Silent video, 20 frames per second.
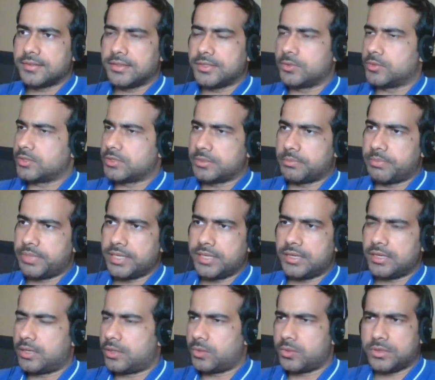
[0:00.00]
There was a
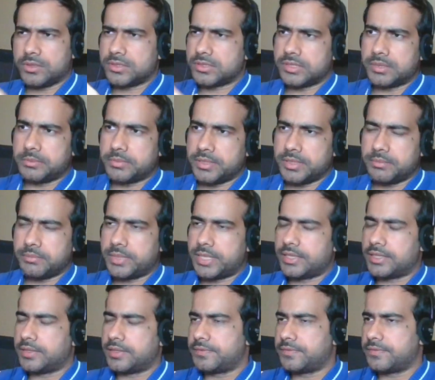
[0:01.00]
bailout or somebody
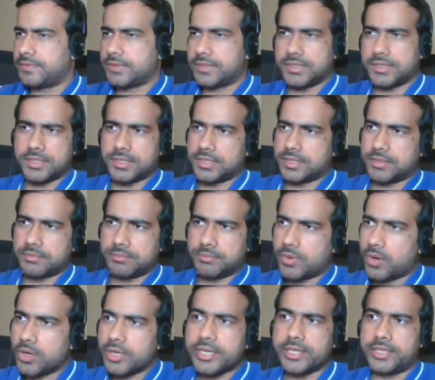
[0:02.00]
might have
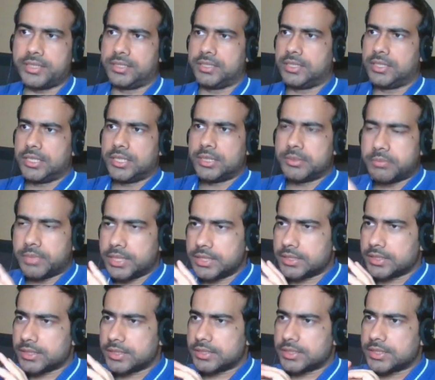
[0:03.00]
bought it.
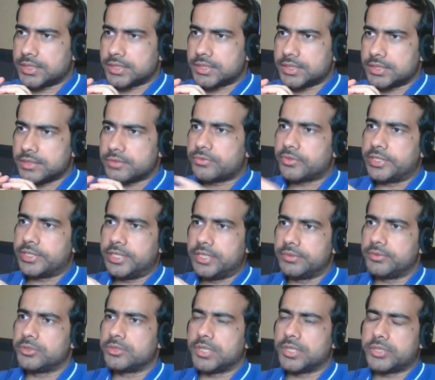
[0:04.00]
But for
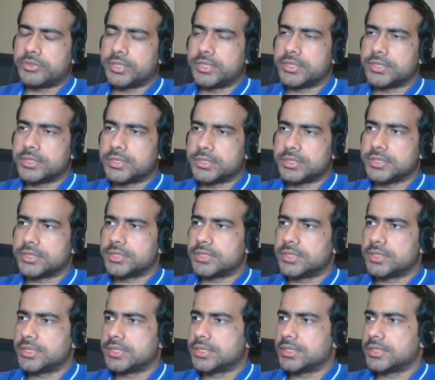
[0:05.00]
individual traders,
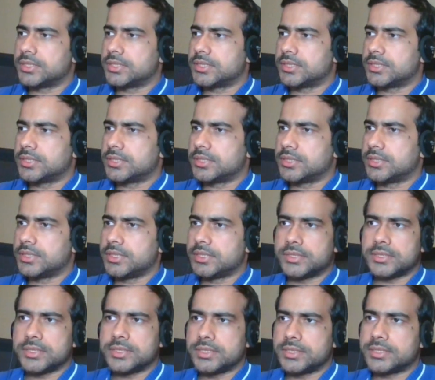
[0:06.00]

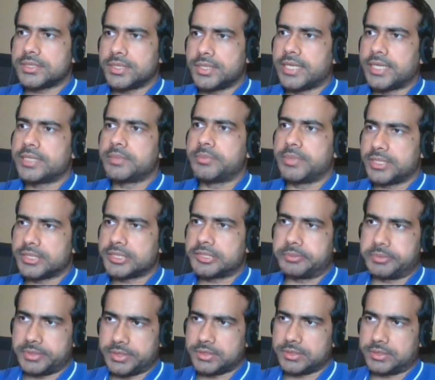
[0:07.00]
it's a nightmare
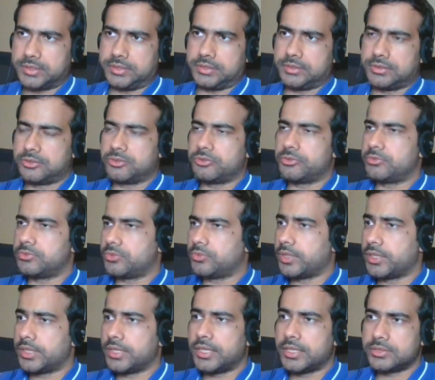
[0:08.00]
experience. So
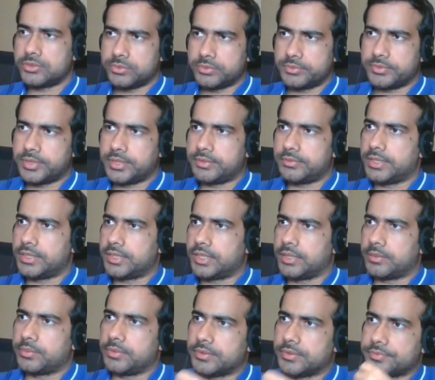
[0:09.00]
one has to be very, very
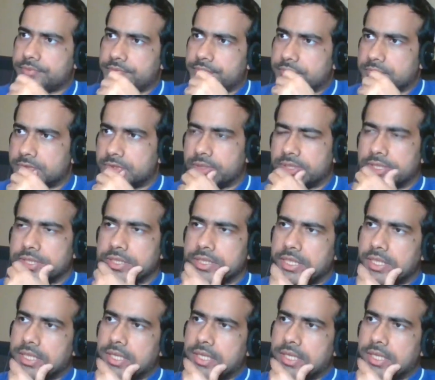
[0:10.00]
careful. Okay.